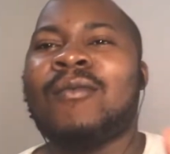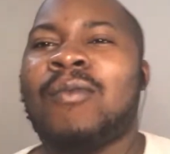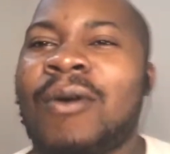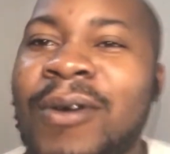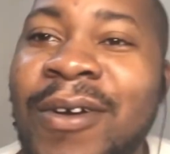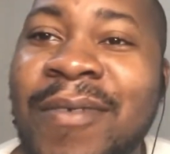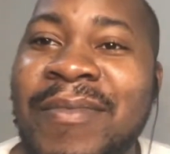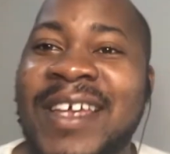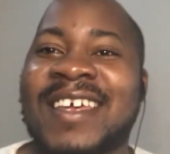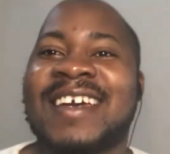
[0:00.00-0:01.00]
Welcome
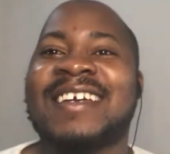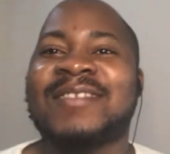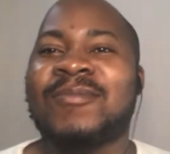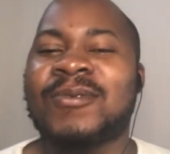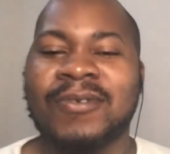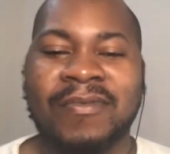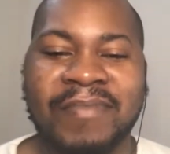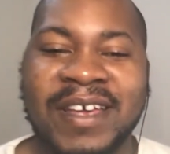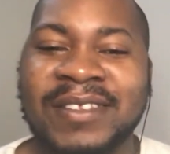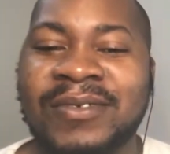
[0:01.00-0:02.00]
back, guys. Welcome
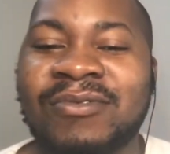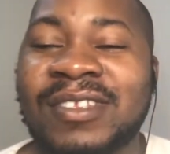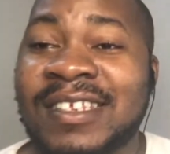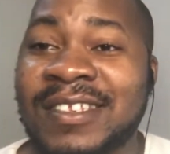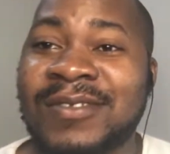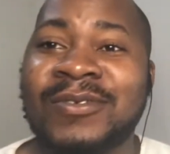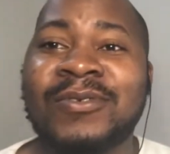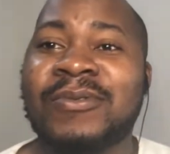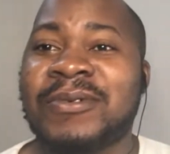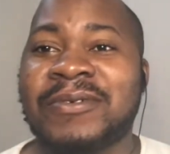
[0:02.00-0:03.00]
back to Quartet
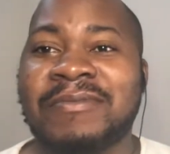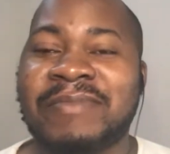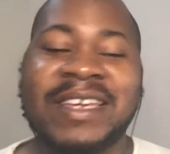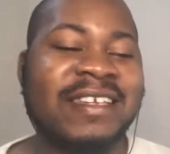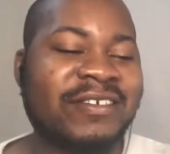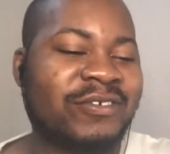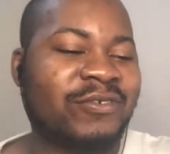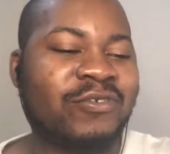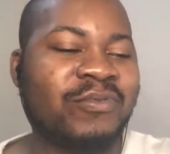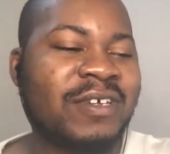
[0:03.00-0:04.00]
Studio. Welcome back.
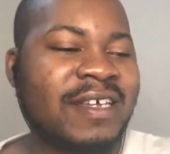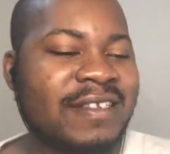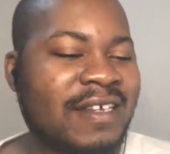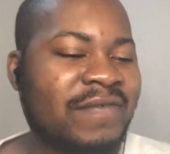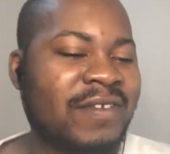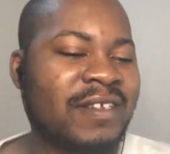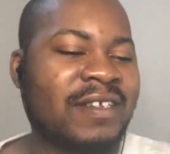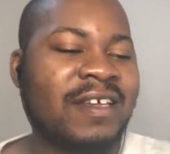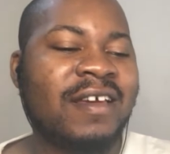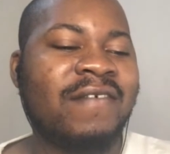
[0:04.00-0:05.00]
Actually, hope you guys are having a
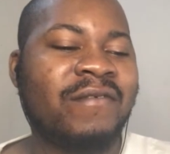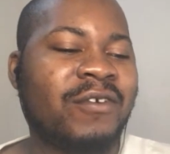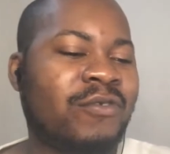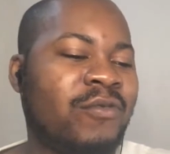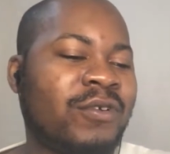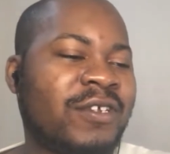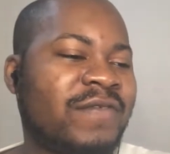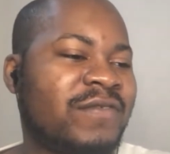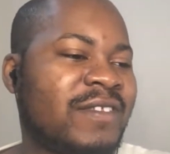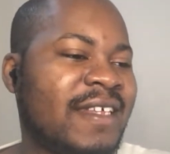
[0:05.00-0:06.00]
very
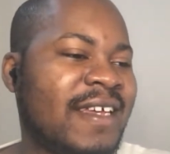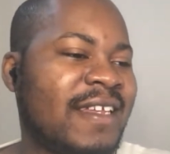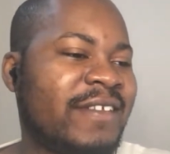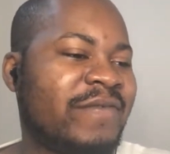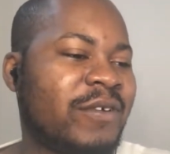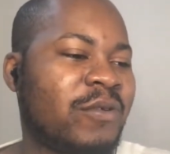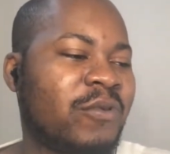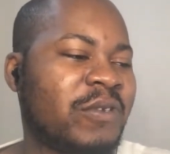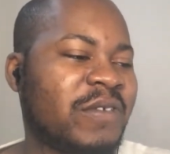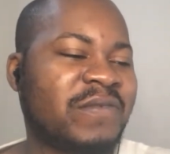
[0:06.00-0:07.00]
wonderful day and a very
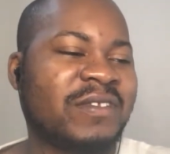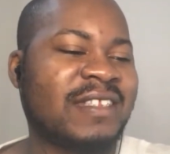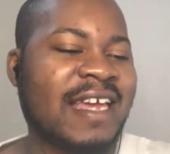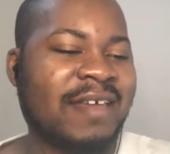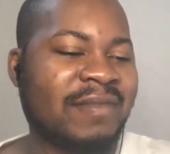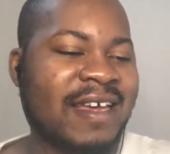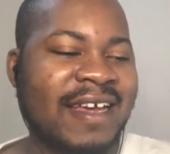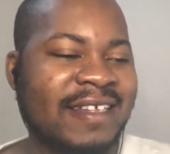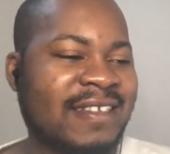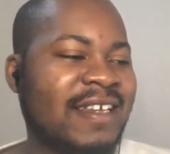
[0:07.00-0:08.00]
wonderful time,
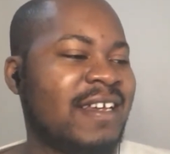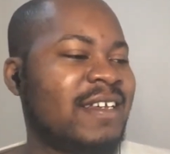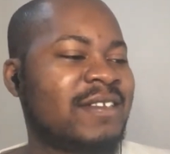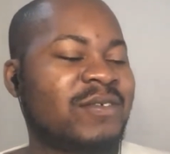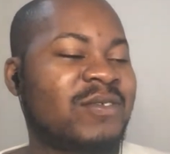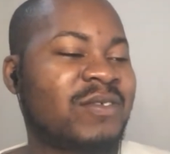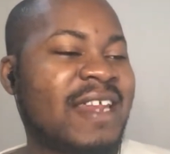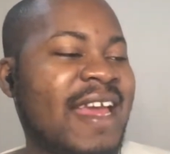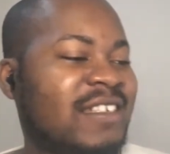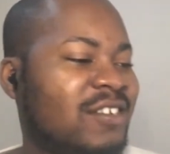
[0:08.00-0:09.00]
guys. So
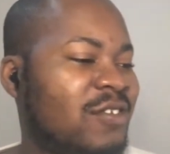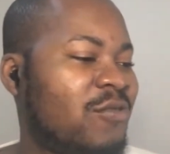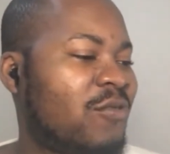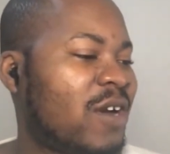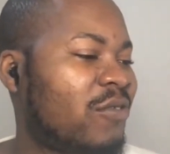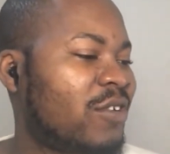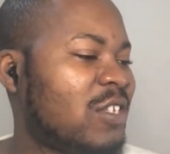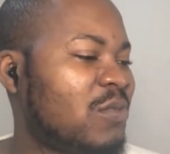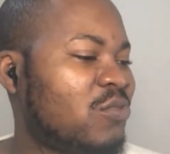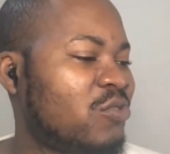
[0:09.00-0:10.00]
today, actually, we are going
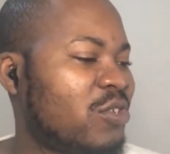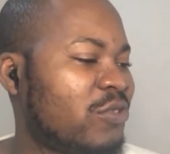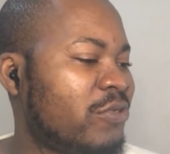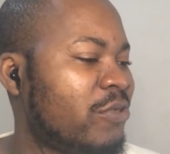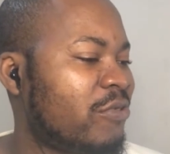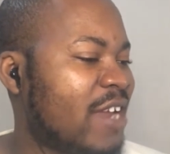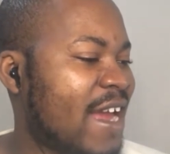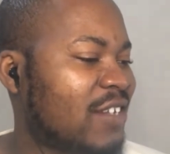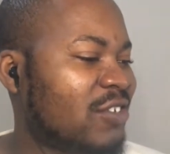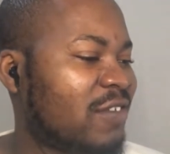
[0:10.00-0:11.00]
to be doing a new
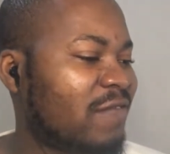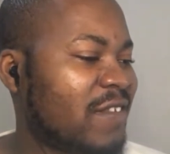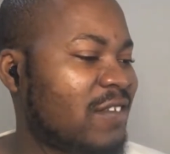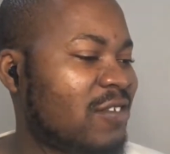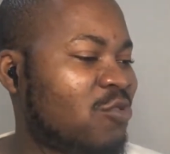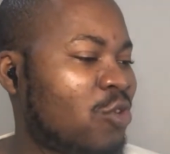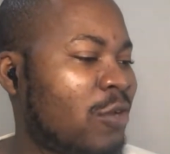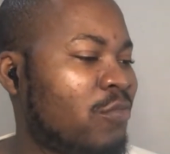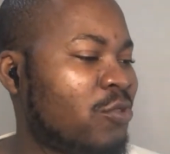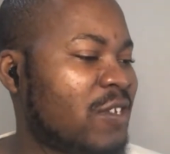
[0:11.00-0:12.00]
reaction video to
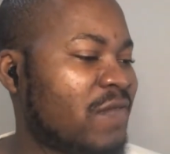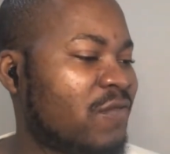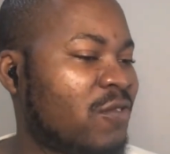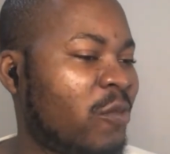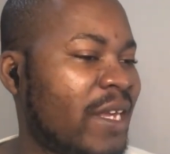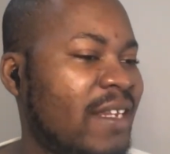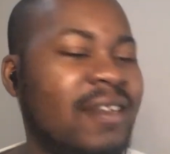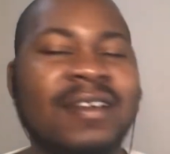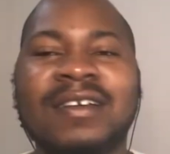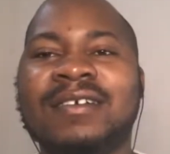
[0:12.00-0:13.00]
our beautiful queen.